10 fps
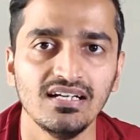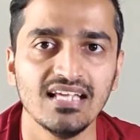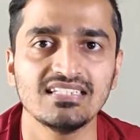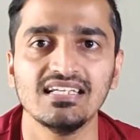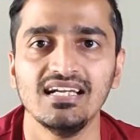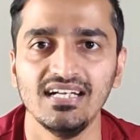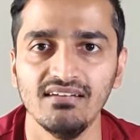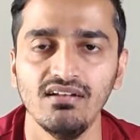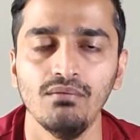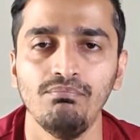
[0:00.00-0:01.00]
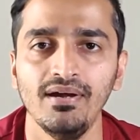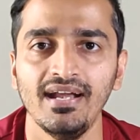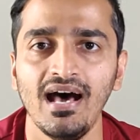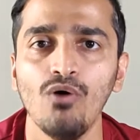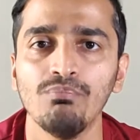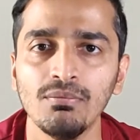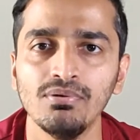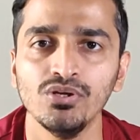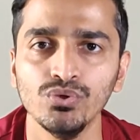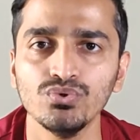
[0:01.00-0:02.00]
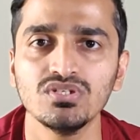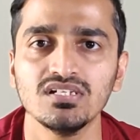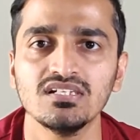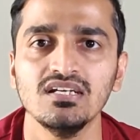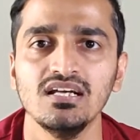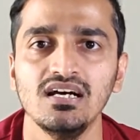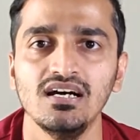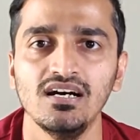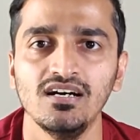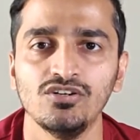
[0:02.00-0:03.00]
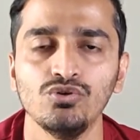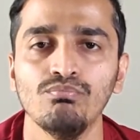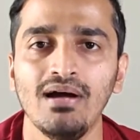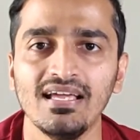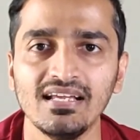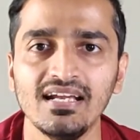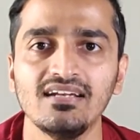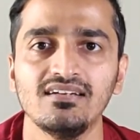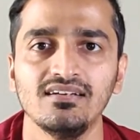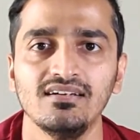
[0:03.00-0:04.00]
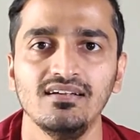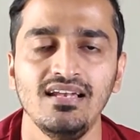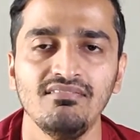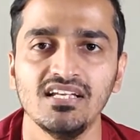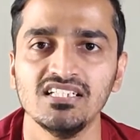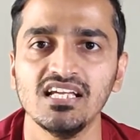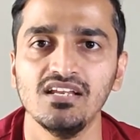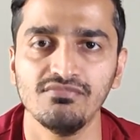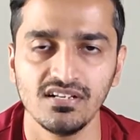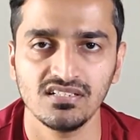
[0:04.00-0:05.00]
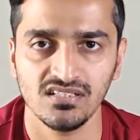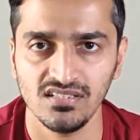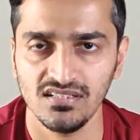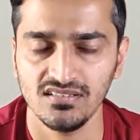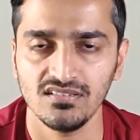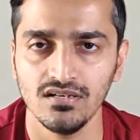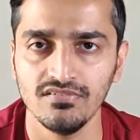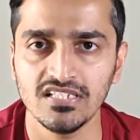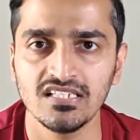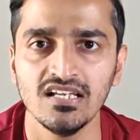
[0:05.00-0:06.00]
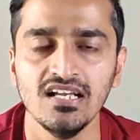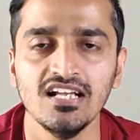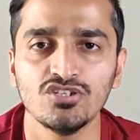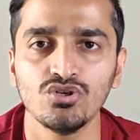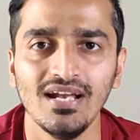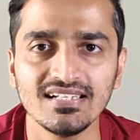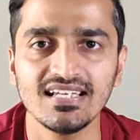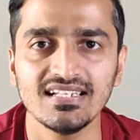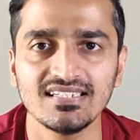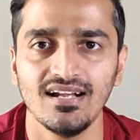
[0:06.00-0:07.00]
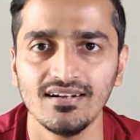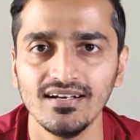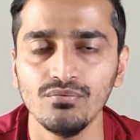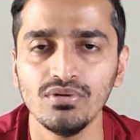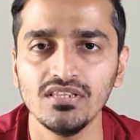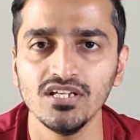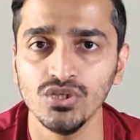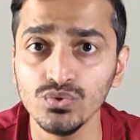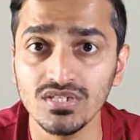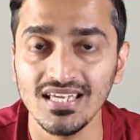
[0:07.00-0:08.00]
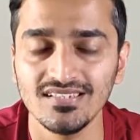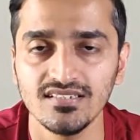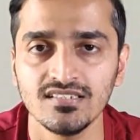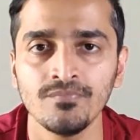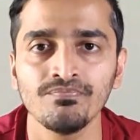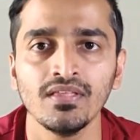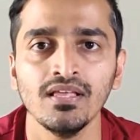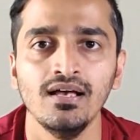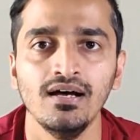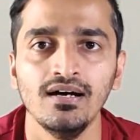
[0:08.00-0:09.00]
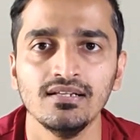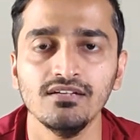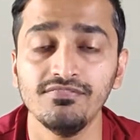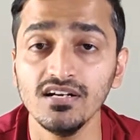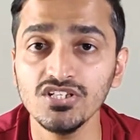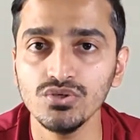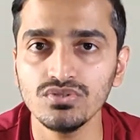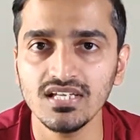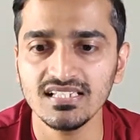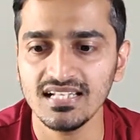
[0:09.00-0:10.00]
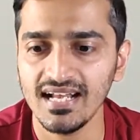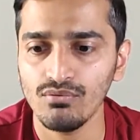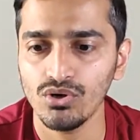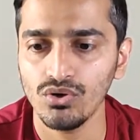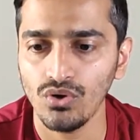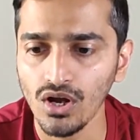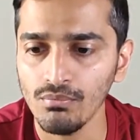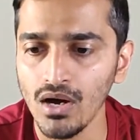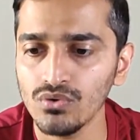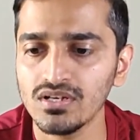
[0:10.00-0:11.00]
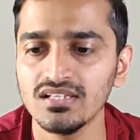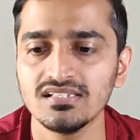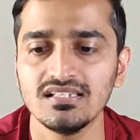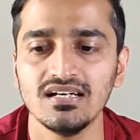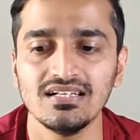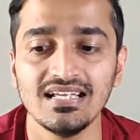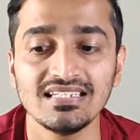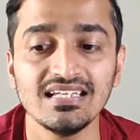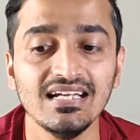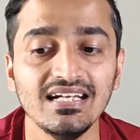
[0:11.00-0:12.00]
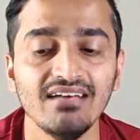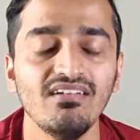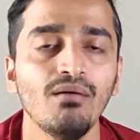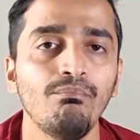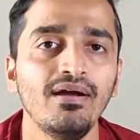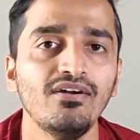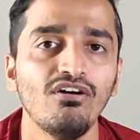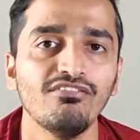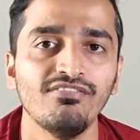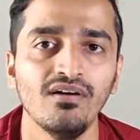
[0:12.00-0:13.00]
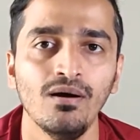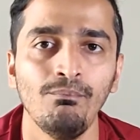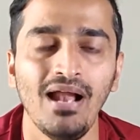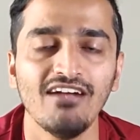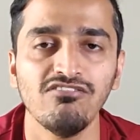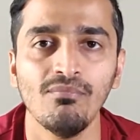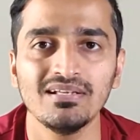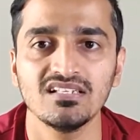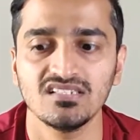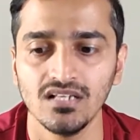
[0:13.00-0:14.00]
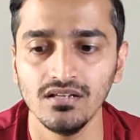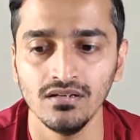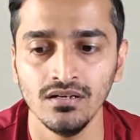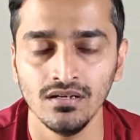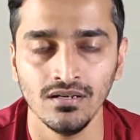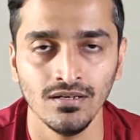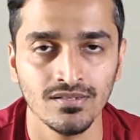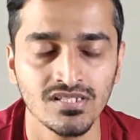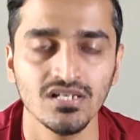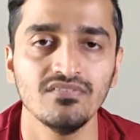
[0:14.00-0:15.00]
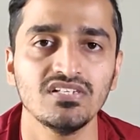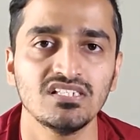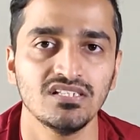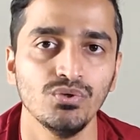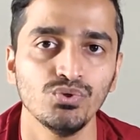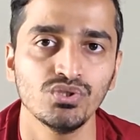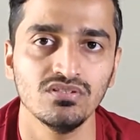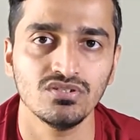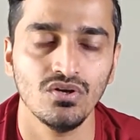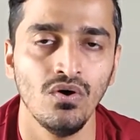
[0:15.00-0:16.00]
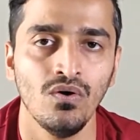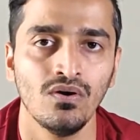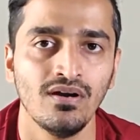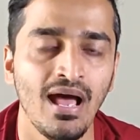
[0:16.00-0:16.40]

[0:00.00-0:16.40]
testing and development, how people use it to migrate leveraging infrastructure as a service. So let's get started with the use cases. The first use case that I want to talk about is the testing and development of platform as a service solutions or